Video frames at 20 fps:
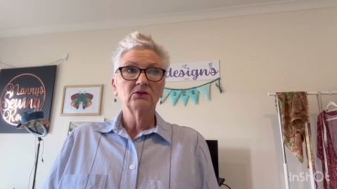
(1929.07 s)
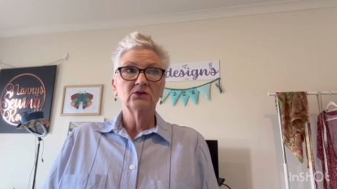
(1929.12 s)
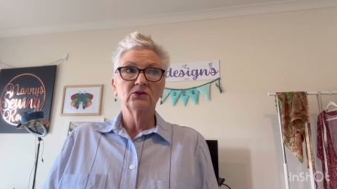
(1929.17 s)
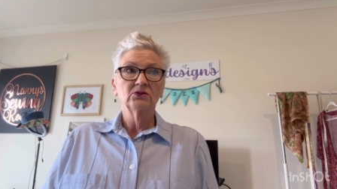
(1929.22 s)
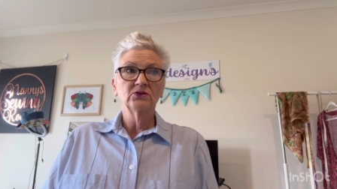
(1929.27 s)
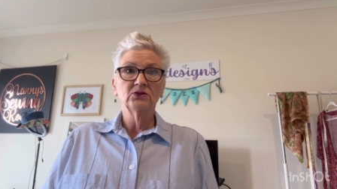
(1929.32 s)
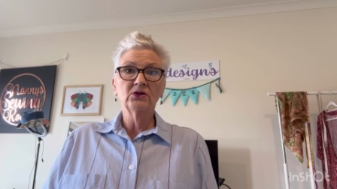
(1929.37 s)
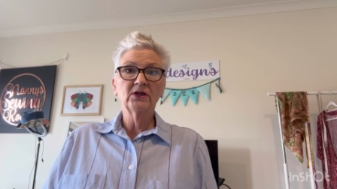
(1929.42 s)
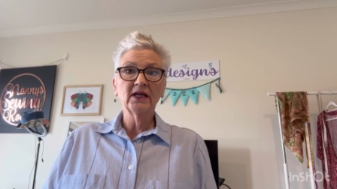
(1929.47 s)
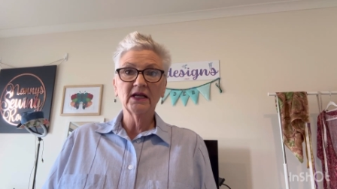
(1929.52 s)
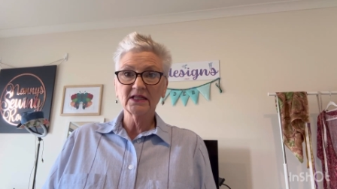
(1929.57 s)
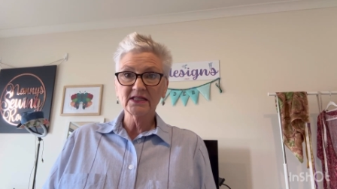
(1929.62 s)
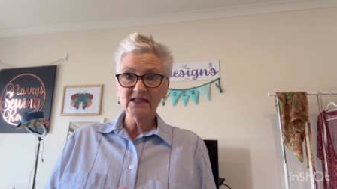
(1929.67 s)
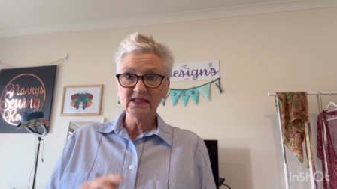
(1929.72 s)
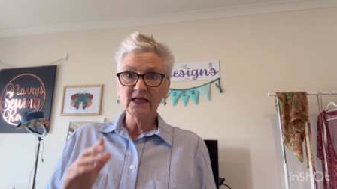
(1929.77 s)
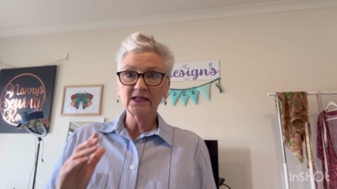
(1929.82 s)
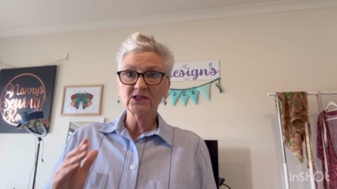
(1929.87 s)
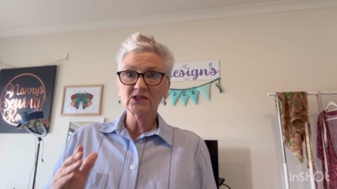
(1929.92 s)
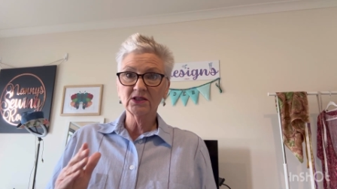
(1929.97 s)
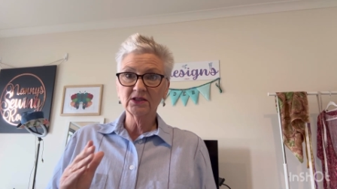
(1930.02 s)
you get
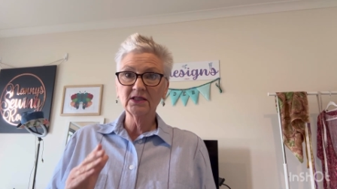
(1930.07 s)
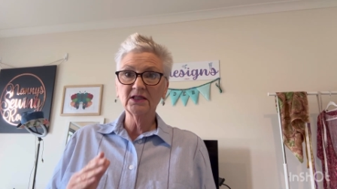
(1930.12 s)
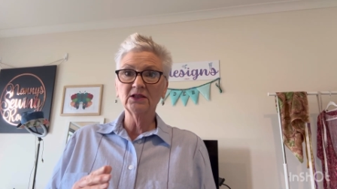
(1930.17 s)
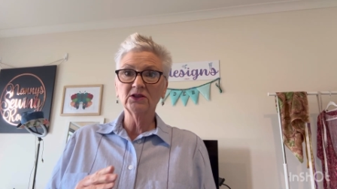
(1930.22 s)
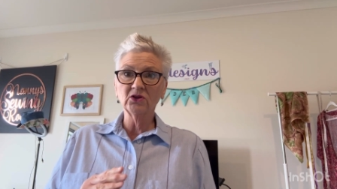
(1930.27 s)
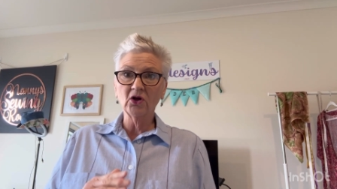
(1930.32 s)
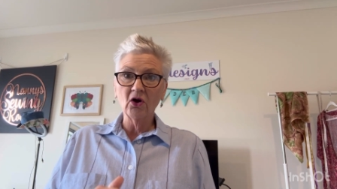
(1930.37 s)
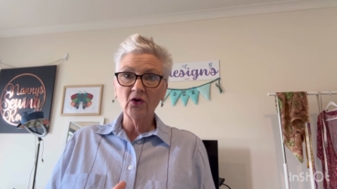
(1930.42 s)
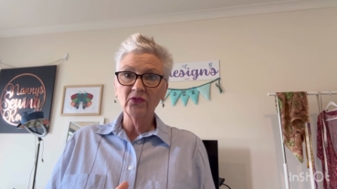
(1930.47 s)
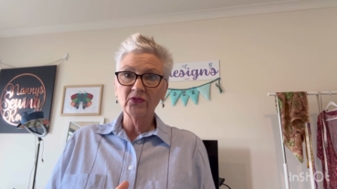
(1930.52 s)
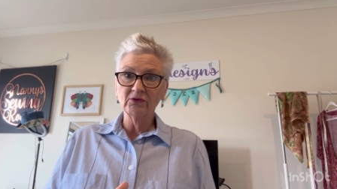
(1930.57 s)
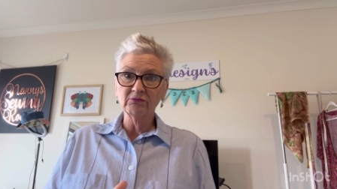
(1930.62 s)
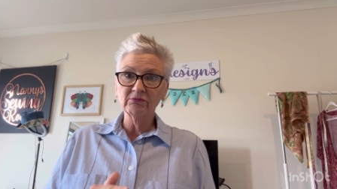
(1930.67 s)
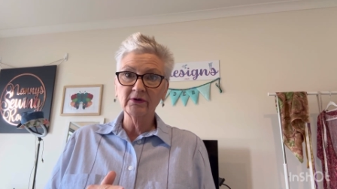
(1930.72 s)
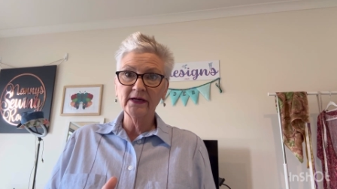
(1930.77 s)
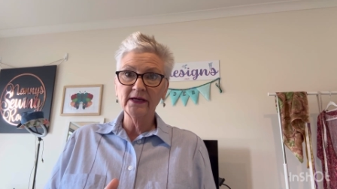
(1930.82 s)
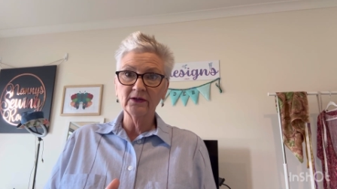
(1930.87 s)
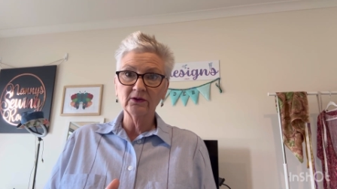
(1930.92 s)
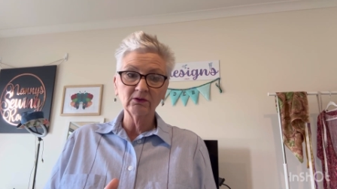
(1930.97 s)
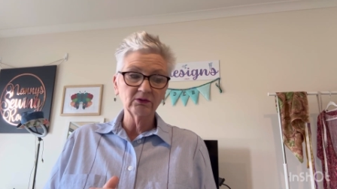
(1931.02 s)
such little on the
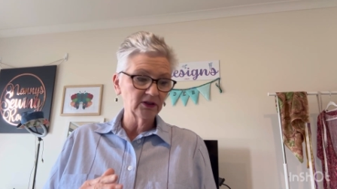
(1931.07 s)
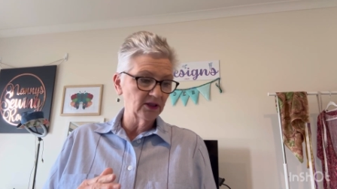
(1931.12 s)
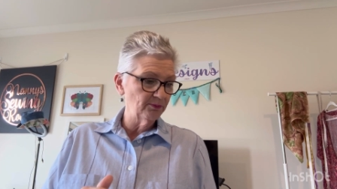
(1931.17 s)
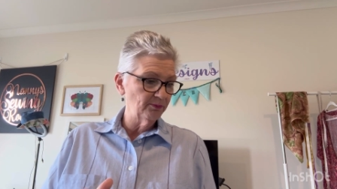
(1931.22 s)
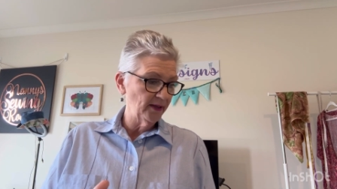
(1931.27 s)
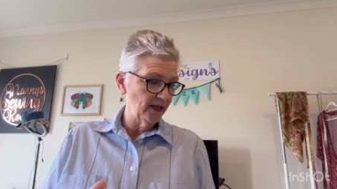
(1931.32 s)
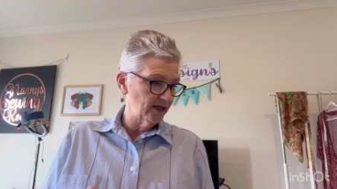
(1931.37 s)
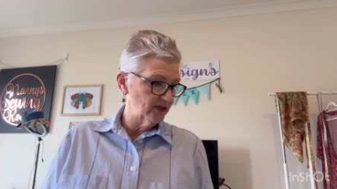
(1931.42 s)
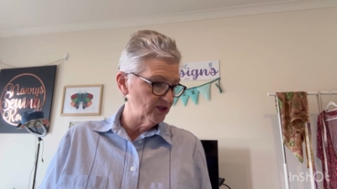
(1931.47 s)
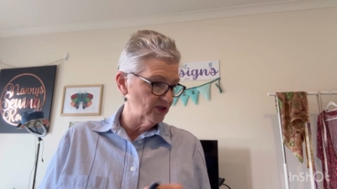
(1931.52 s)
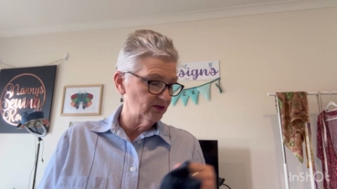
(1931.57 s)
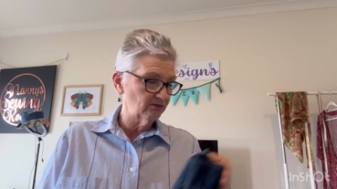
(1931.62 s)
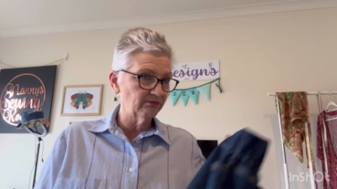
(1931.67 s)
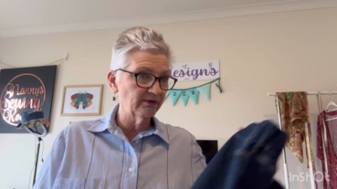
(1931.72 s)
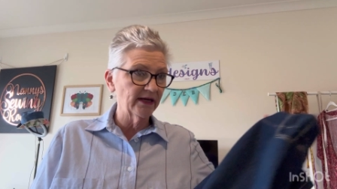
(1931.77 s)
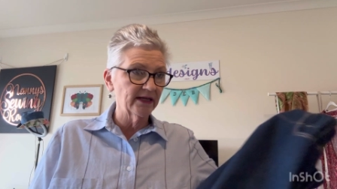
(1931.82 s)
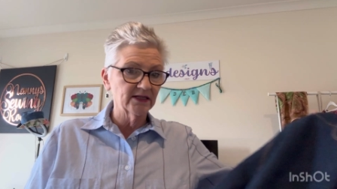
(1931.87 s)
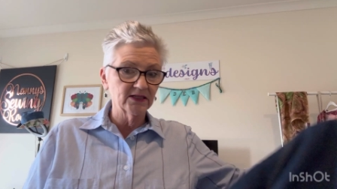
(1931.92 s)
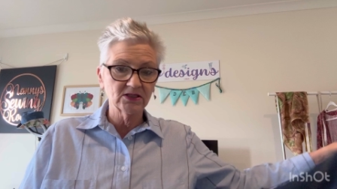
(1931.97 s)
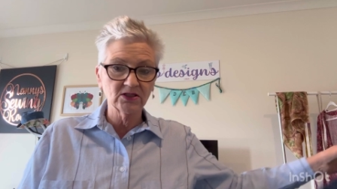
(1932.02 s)
reel compared to the
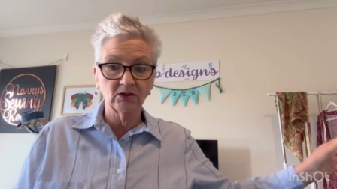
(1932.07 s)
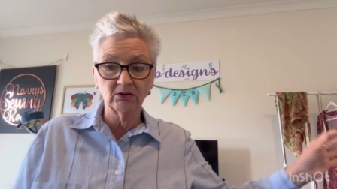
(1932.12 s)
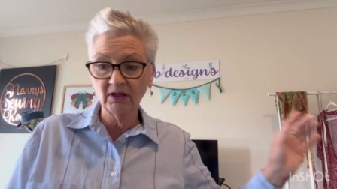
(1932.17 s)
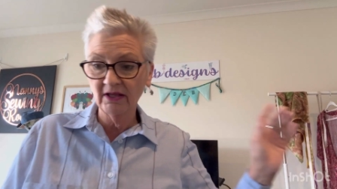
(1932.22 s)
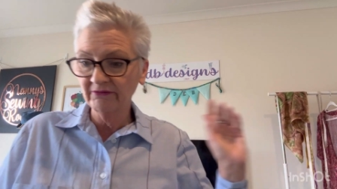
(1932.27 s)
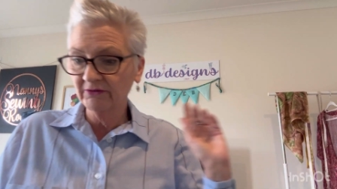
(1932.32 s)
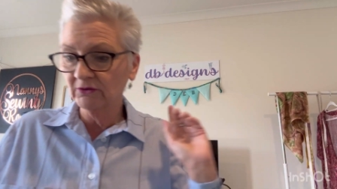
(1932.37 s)
rest. I'll have a